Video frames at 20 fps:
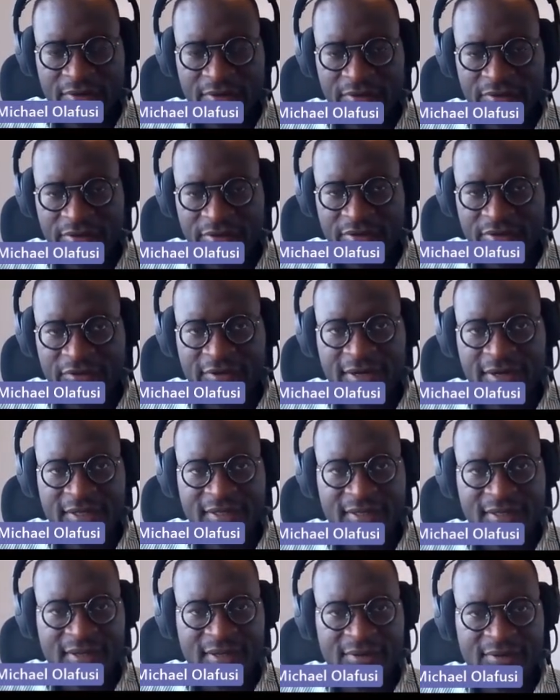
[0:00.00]
I consult
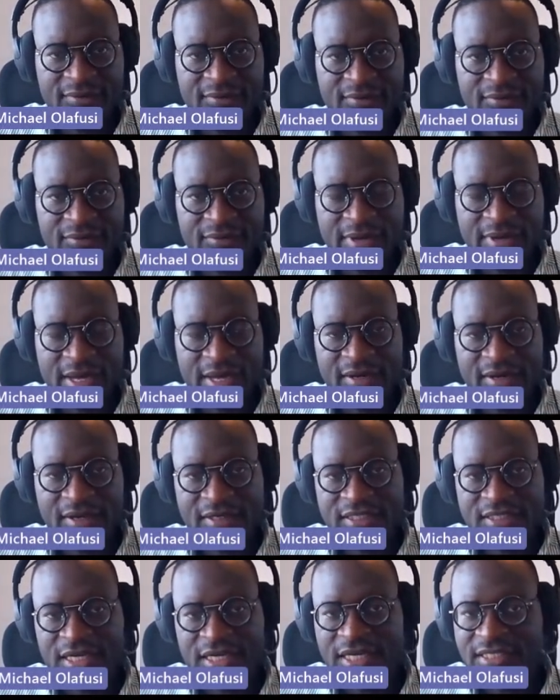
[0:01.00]
right now, we had
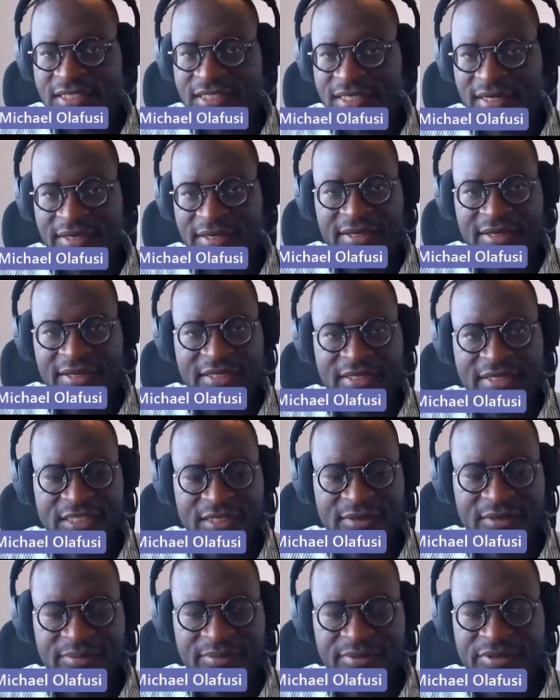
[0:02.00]
a change in
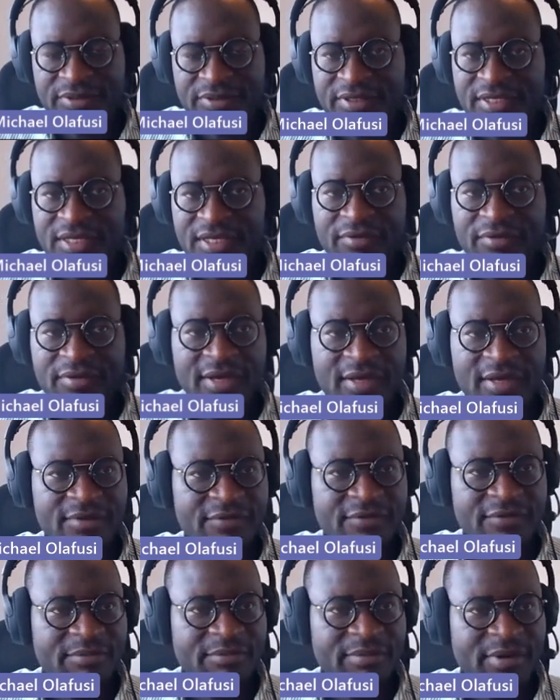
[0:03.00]
leadership. So the new head
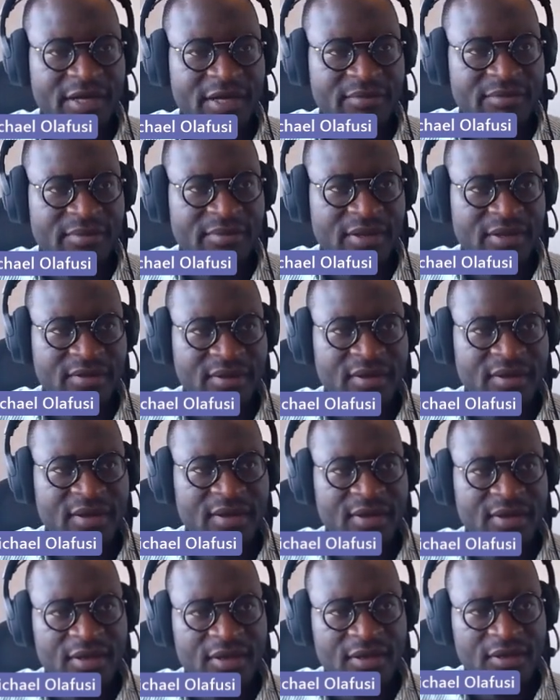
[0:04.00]
of department,
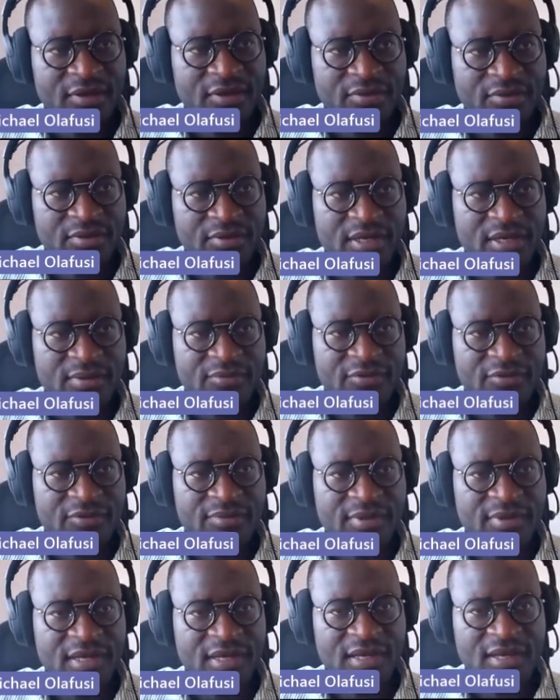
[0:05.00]
came
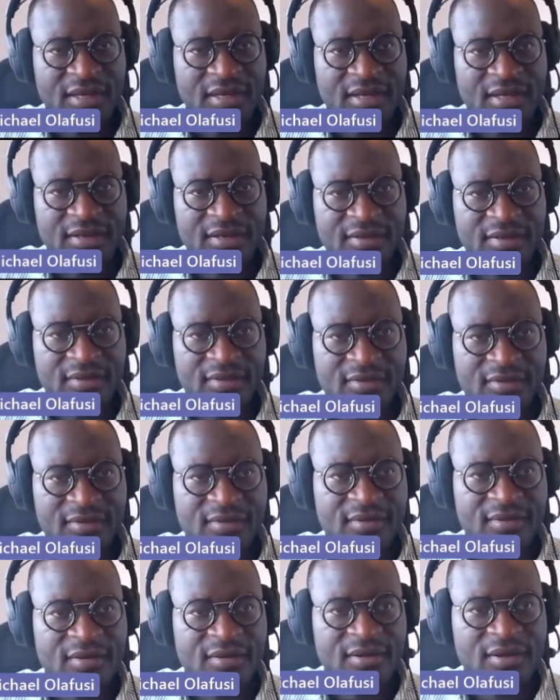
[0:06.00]
to me and
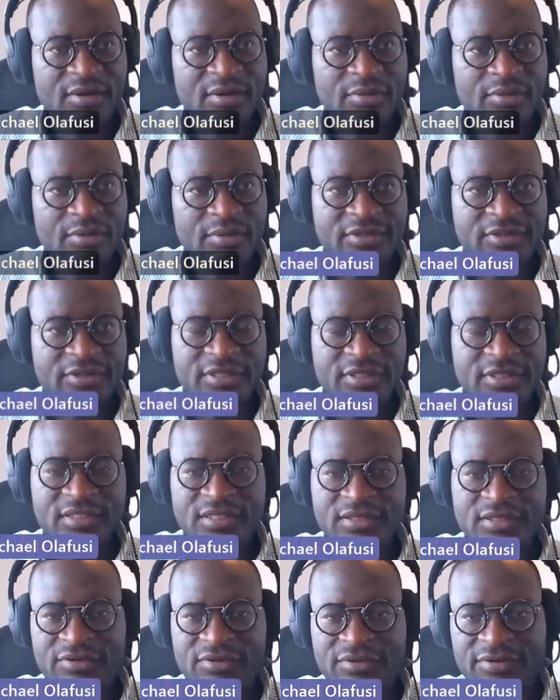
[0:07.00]
was
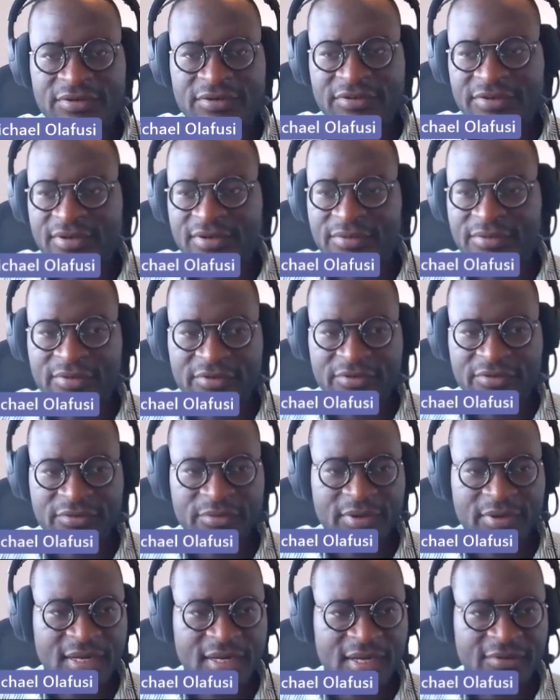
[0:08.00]
just introducing, he was
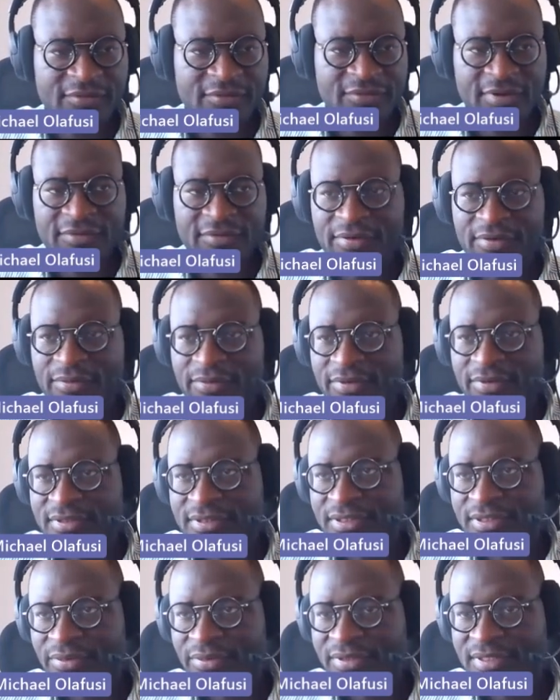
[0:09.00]
doing that for
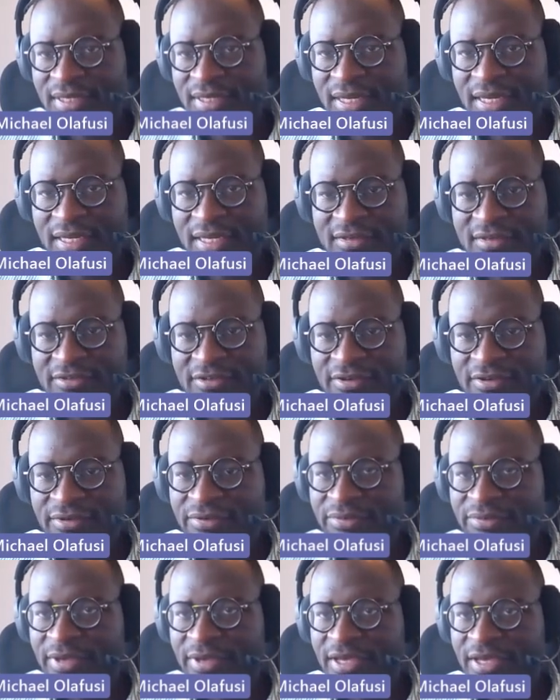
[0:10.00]
everyone. So it wasn't like he
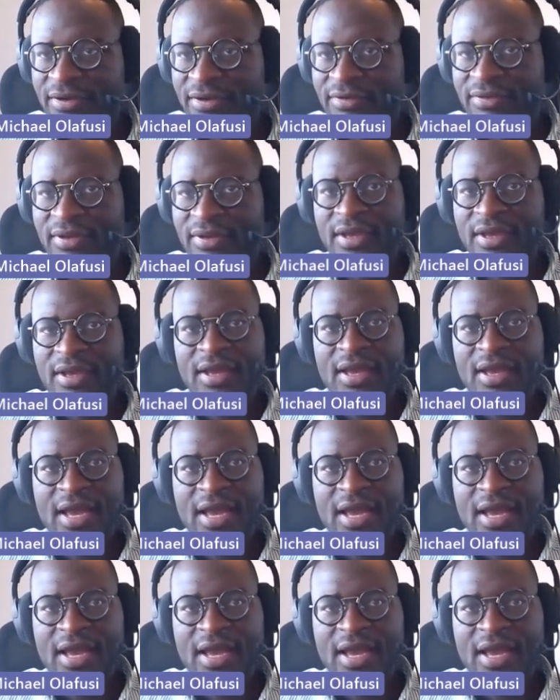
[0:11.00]
singled me out.